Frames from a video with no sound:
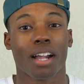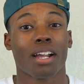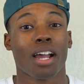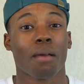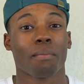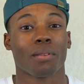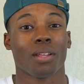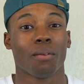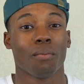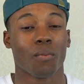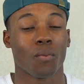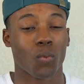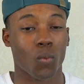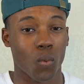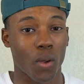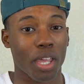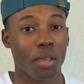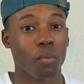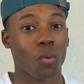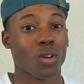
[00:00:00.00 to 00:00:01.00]
I copped
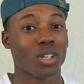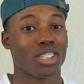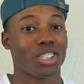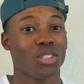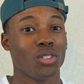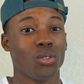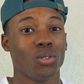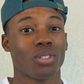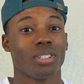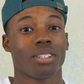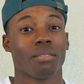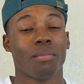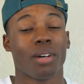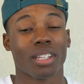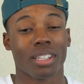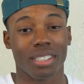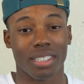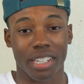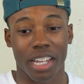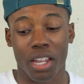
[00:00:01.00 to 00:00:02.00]
way more shoes in the
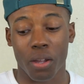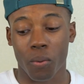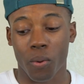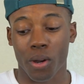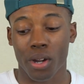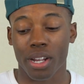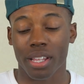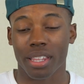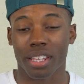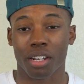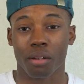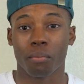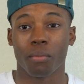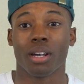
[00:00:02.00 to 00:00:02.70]
month of January than the